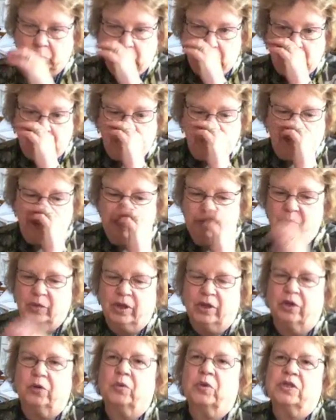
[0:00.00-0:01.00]
where the
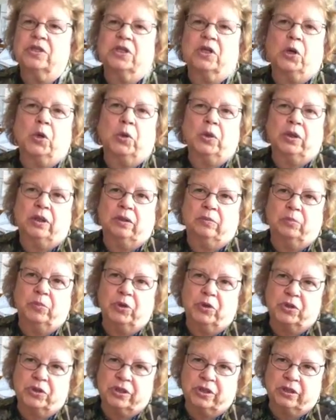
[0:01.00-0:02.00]
mother was the only
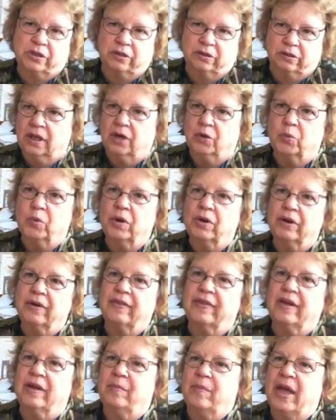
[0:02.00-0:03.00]
person
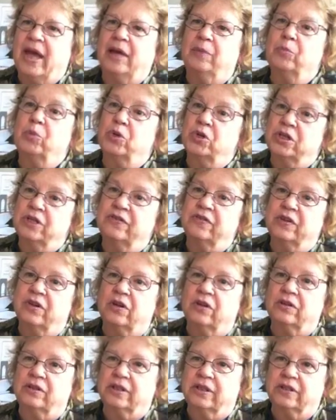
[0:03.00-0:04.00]
rearing them had more
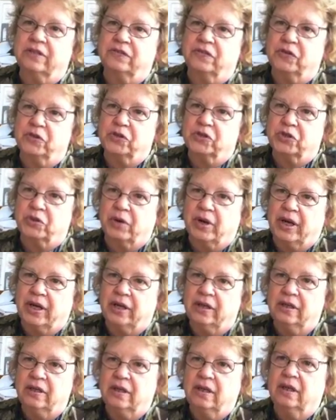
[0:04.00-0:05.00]
difficulty in first grade,